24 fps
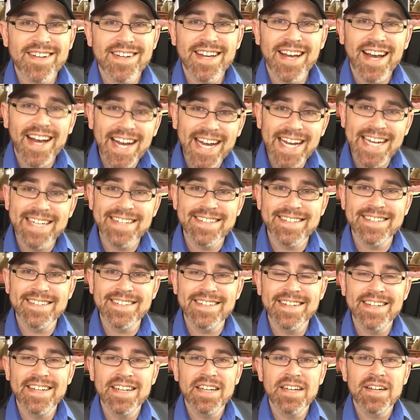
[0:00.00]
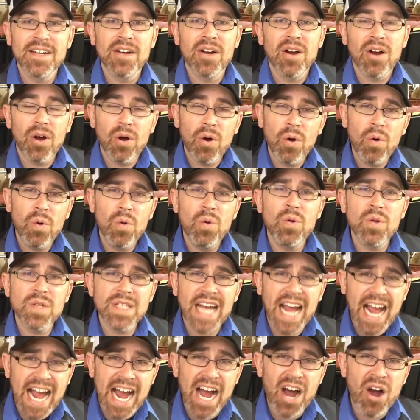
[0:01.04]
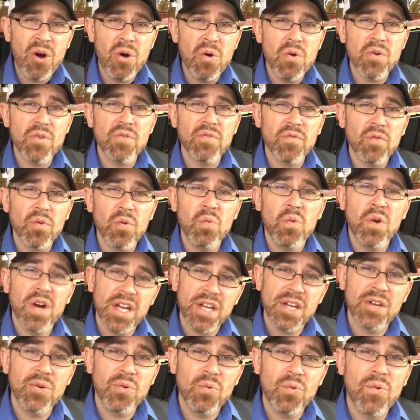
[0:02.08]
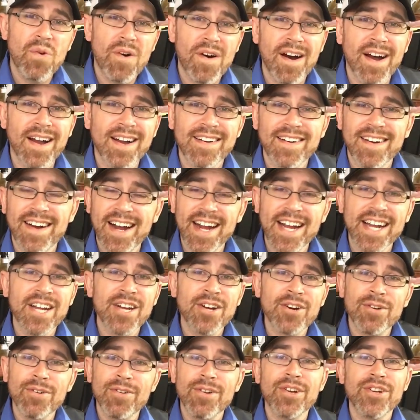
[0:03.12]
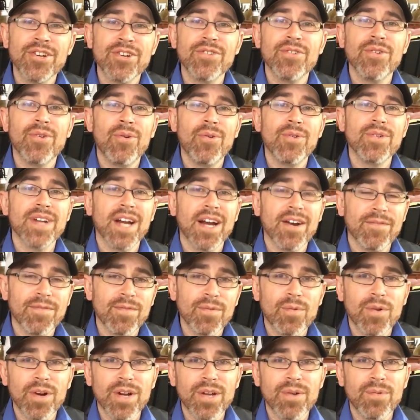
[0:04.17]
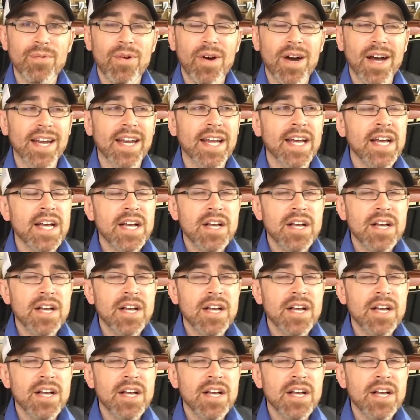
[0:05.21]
Guys, hold out for what you want. I encourage you to hold out for what you want.